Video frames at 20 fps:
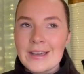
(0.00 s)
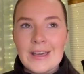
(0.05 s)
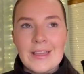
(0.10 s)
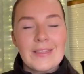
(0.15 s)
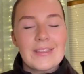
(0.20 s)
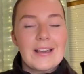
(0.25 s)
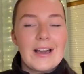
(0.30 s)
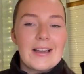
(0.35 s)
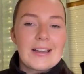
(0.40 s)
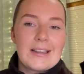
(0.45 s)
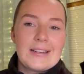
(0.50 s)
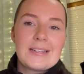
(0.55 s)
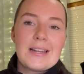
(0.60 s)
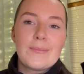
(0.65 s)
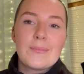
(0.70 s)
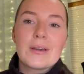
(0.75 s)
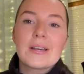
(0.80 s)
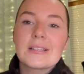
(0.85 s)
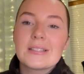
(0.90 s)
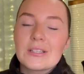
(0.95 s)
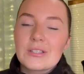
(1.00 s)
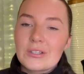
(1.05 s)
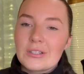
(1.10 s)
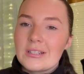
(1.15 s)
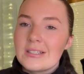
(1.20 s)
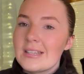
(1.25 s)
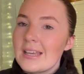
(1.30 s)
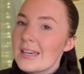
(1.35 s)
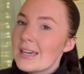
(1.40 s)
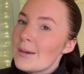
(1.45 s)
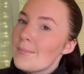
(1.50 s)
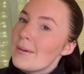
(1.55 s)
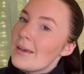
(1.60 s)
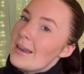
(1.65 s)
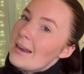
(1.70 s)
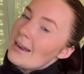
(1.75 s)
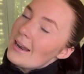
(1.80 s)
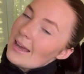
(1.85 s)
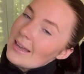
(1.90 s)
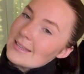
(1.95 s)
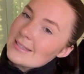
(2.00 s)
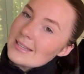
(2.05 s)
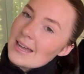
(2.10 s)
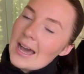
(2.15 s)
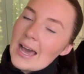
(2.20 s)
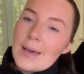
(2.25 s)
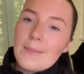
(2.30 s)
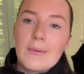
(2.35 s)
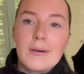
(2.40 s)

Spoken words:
the academics is going to take a bit less time,